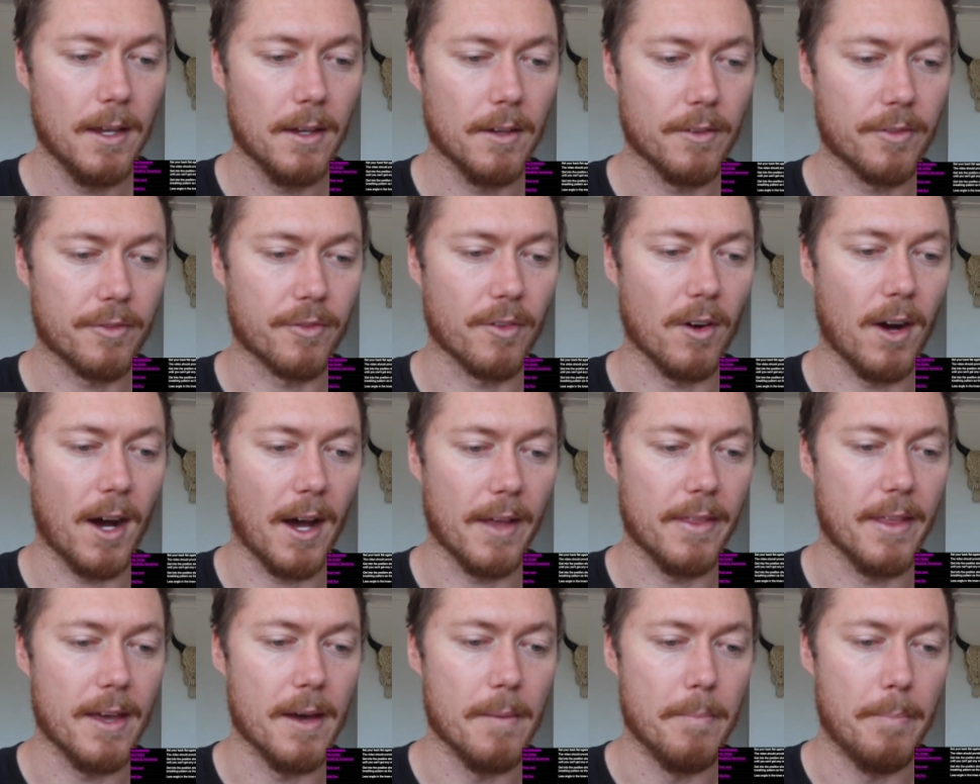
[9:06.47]

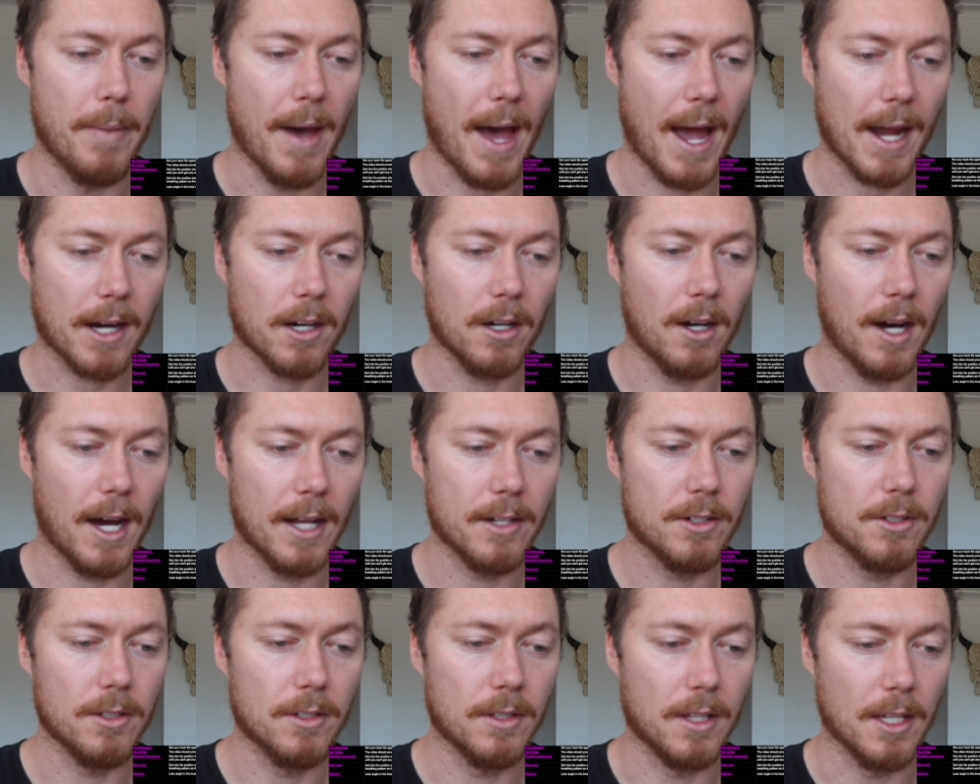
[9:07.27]
fry their back,
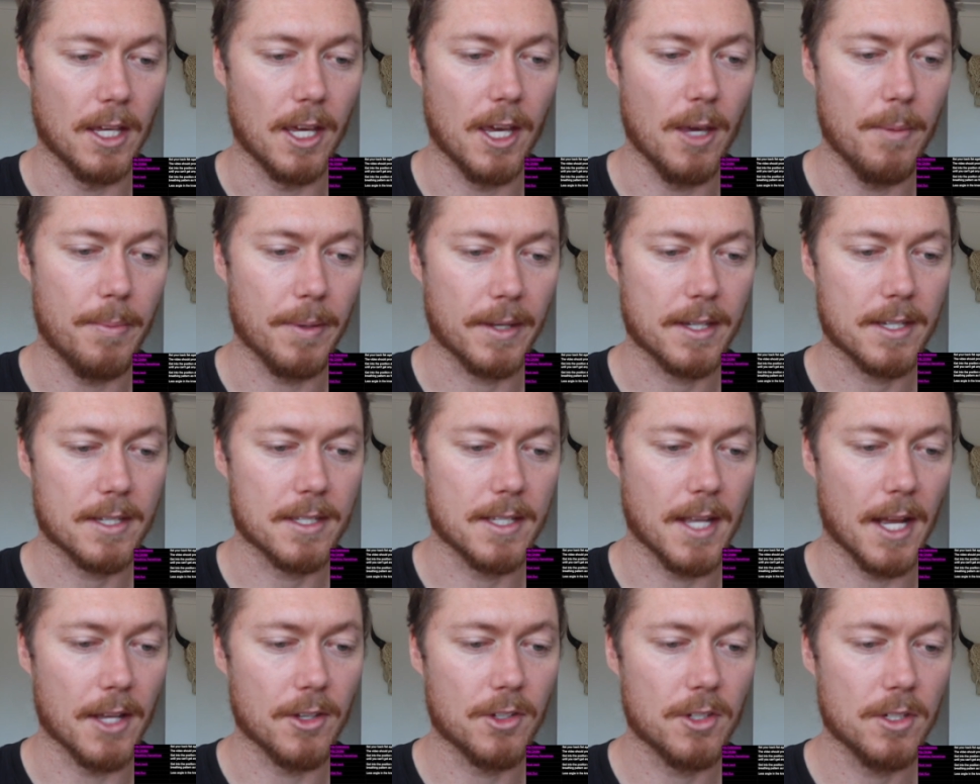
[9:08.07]
I'd do the hip
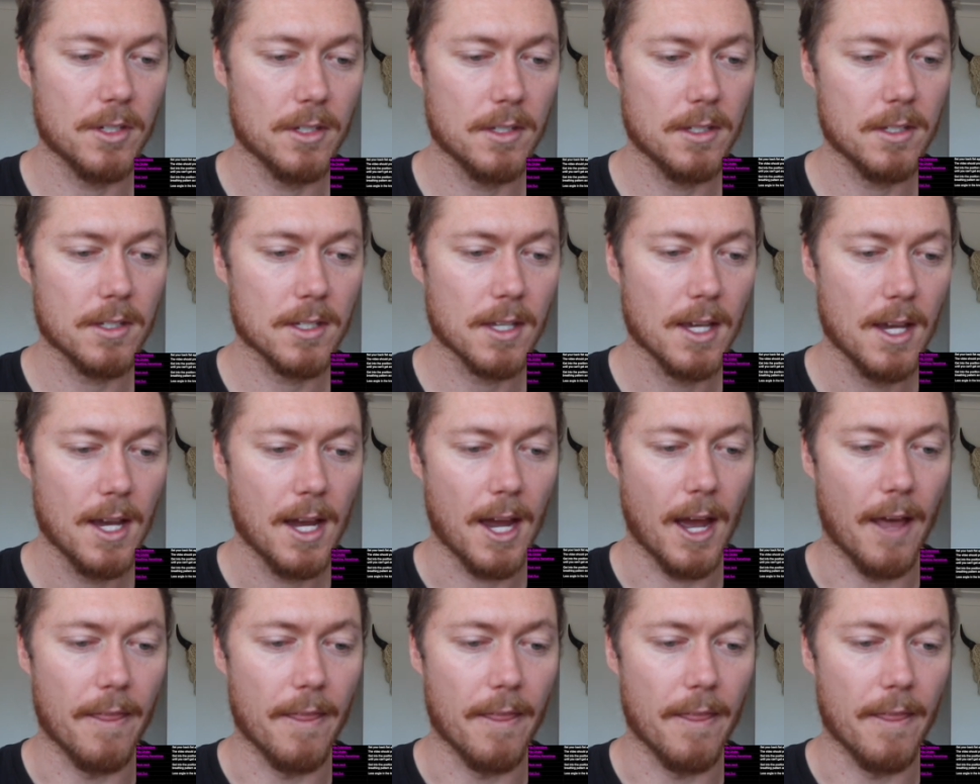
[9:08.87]
extensions